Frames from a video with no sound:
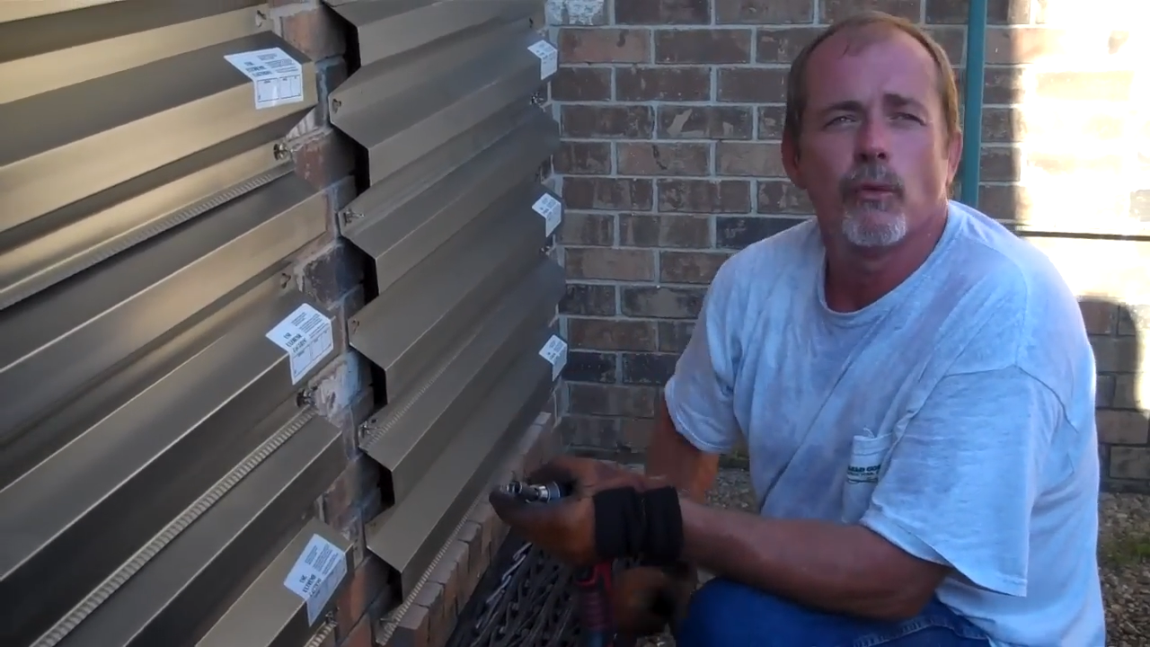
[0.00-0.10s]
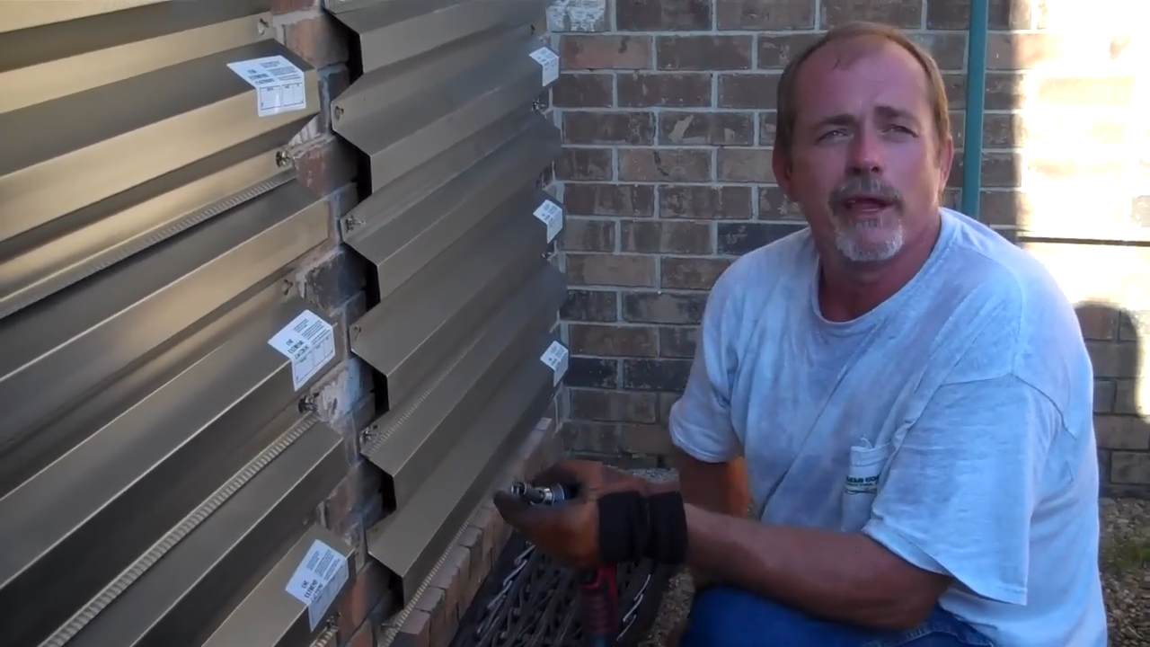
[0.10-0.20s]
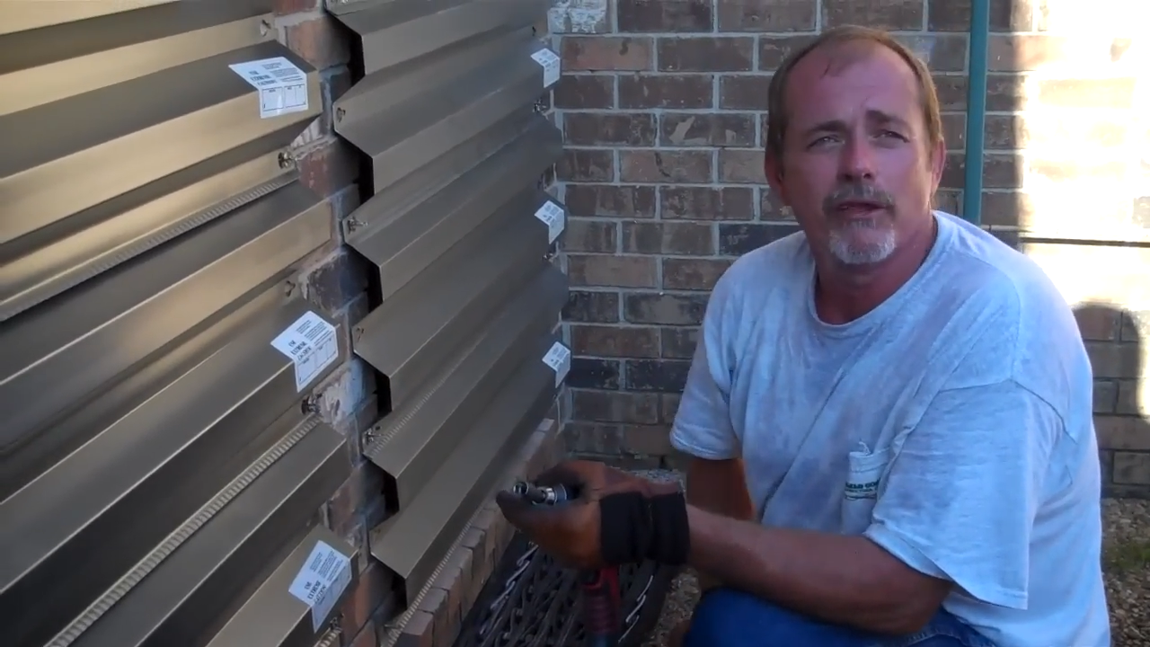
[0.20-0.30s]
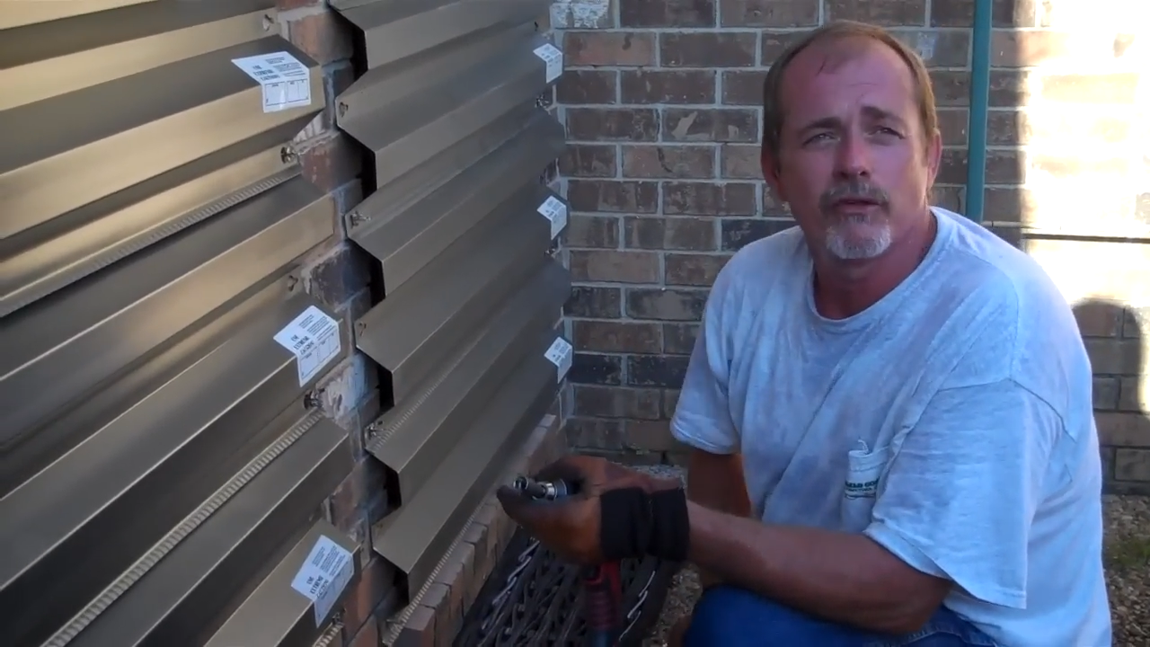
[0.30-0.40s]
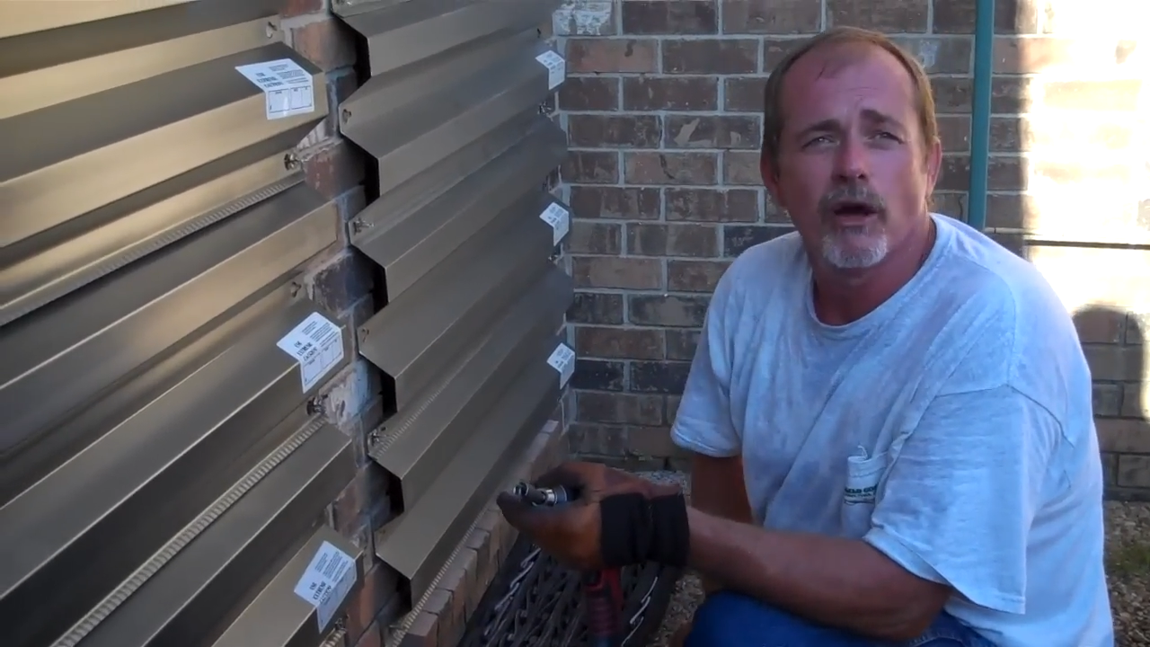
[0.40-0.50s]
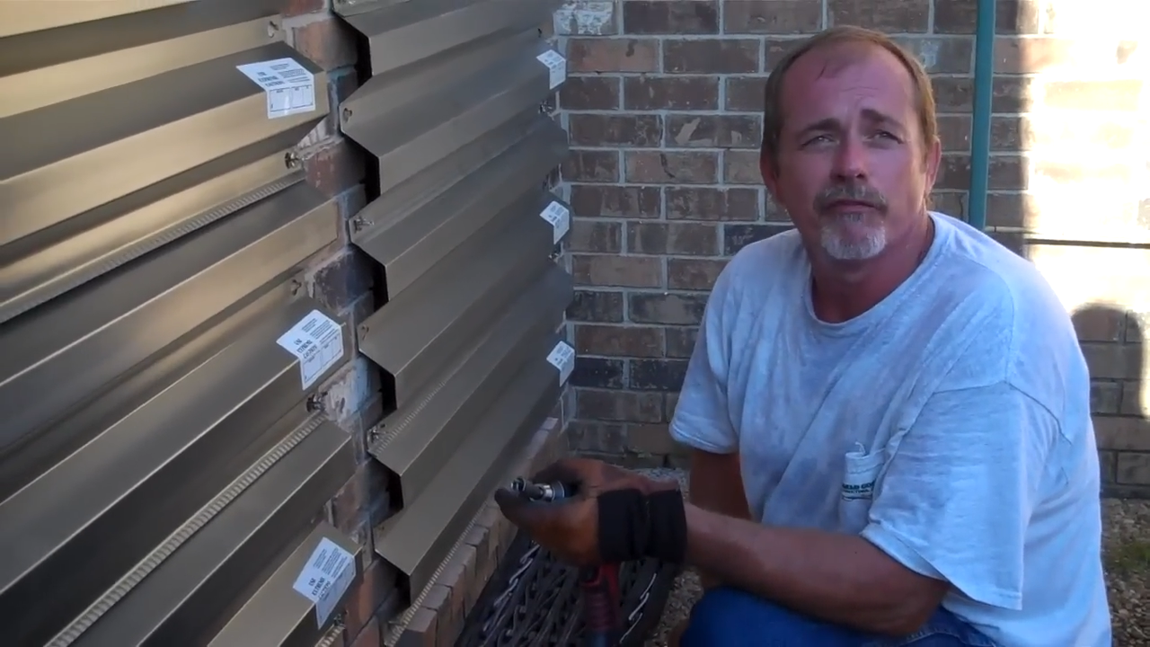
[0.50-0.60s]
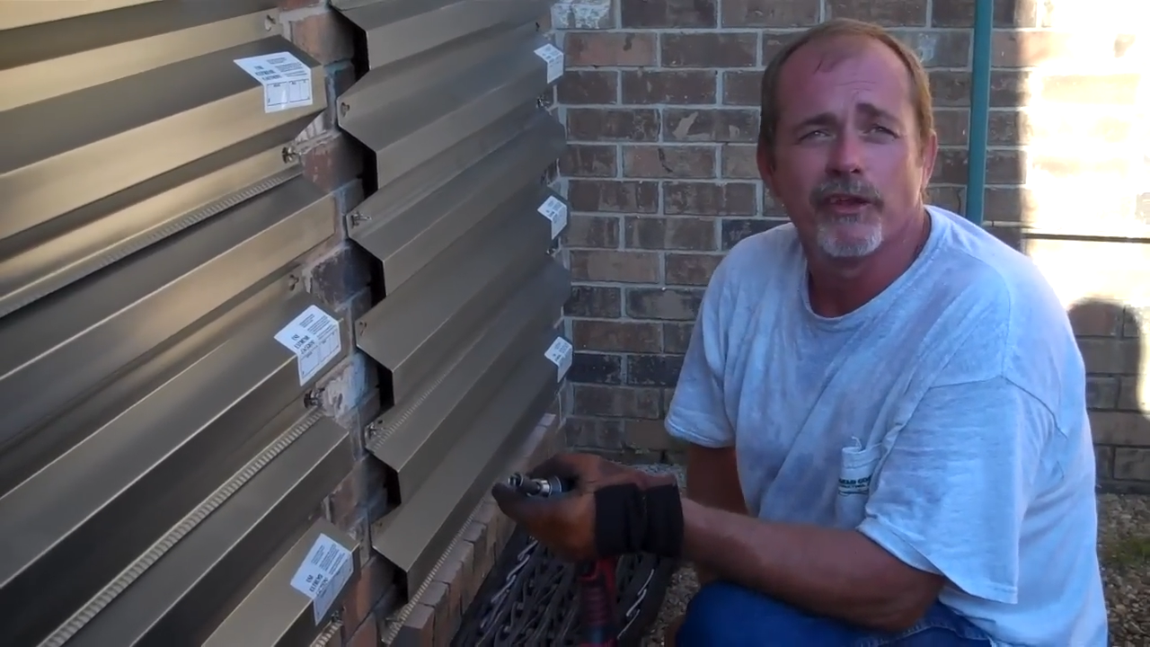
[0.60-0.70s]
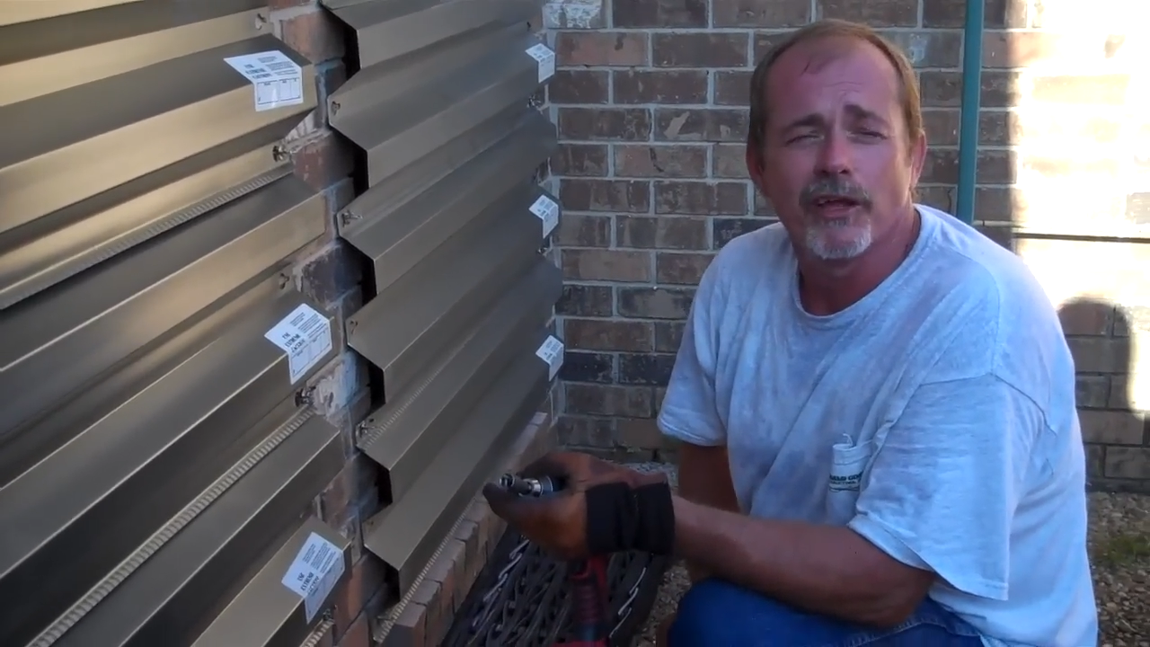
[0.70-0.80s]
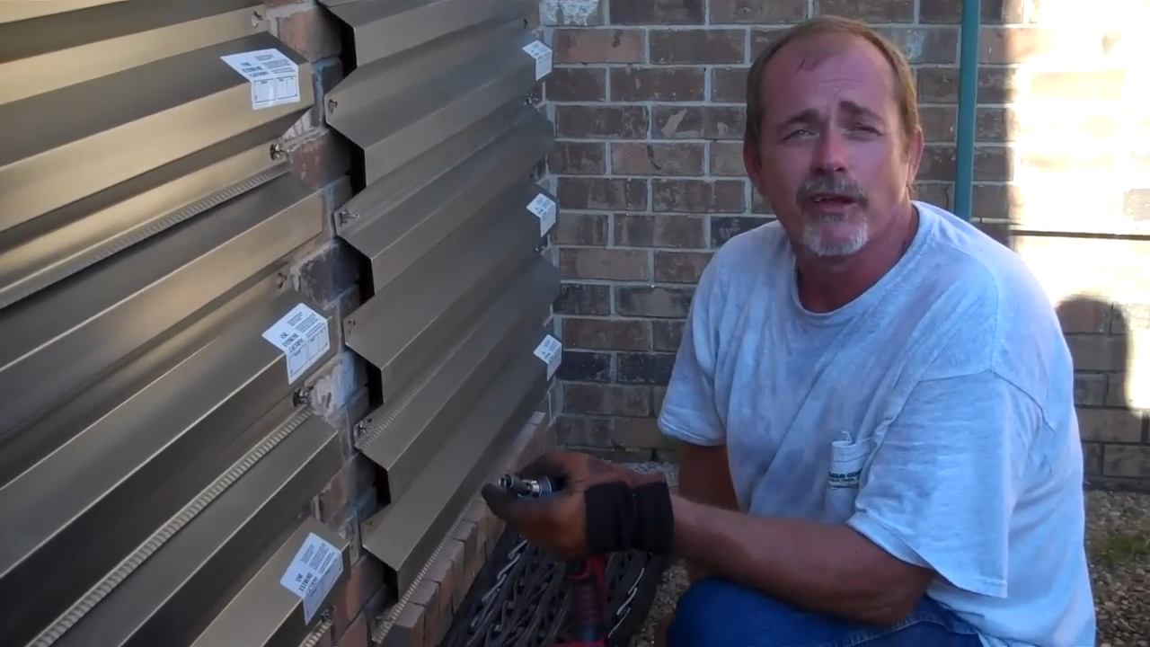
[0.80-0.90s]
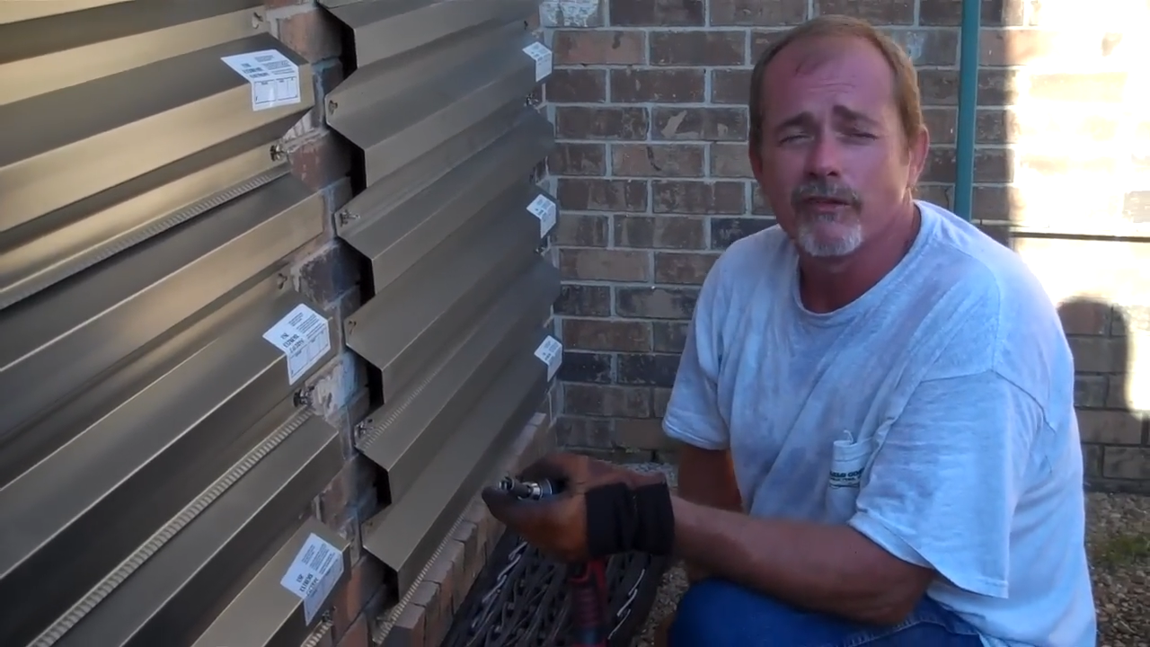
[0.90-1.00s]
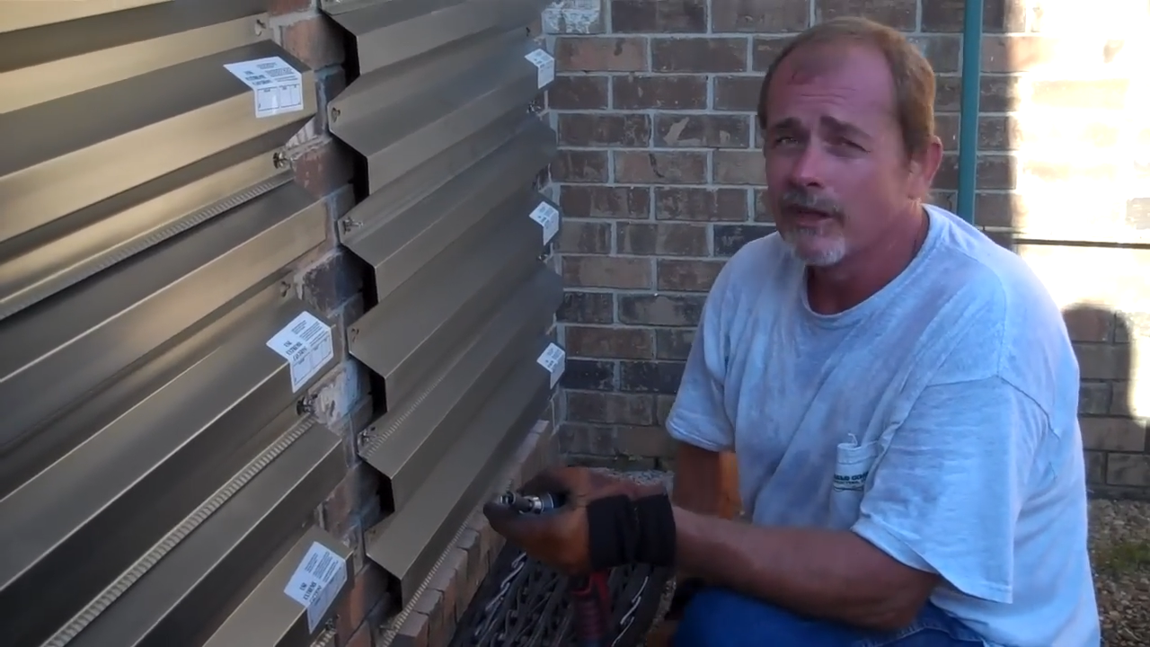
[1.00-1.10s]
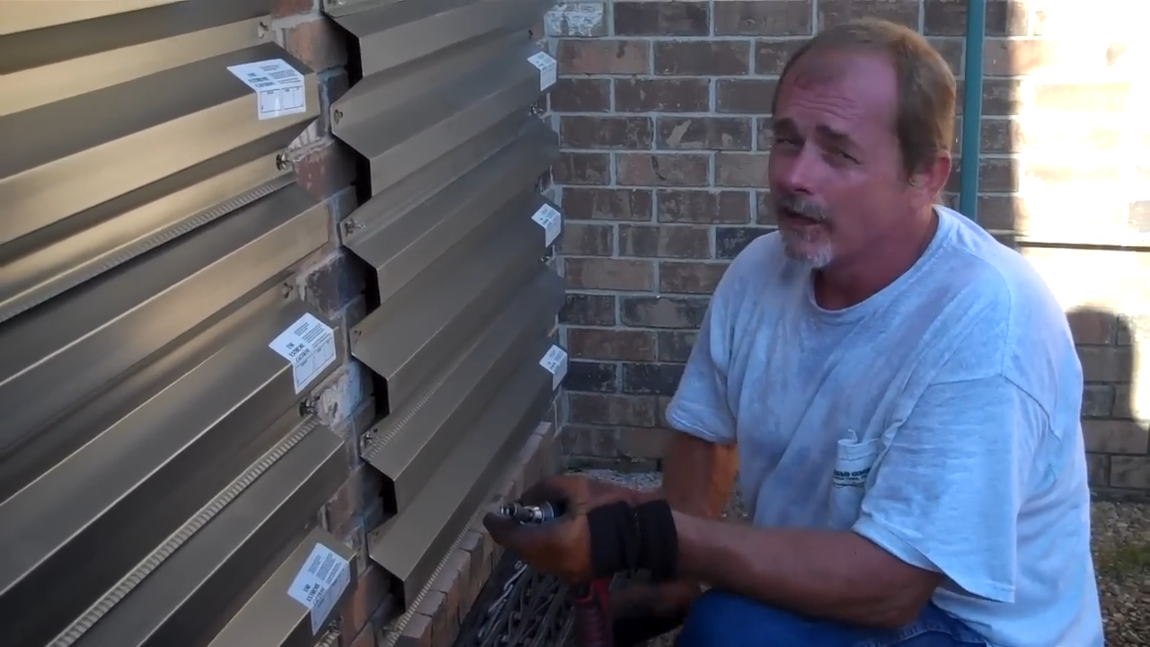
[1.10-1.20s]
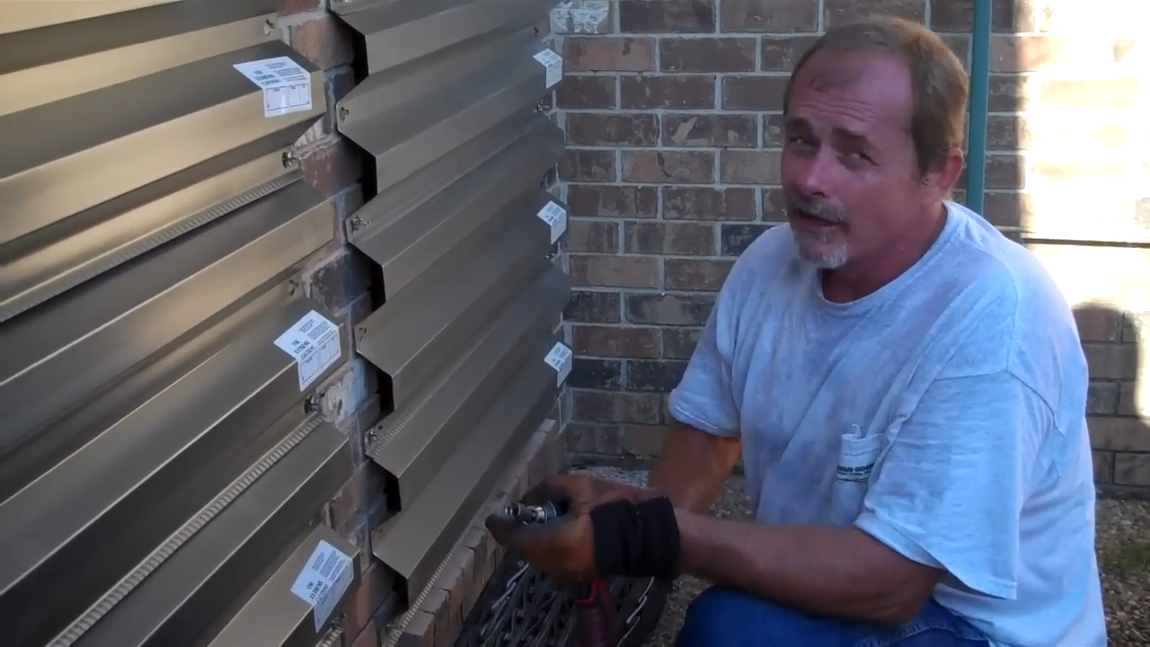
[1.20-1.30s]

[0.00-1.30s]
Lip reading: wings off the nuts.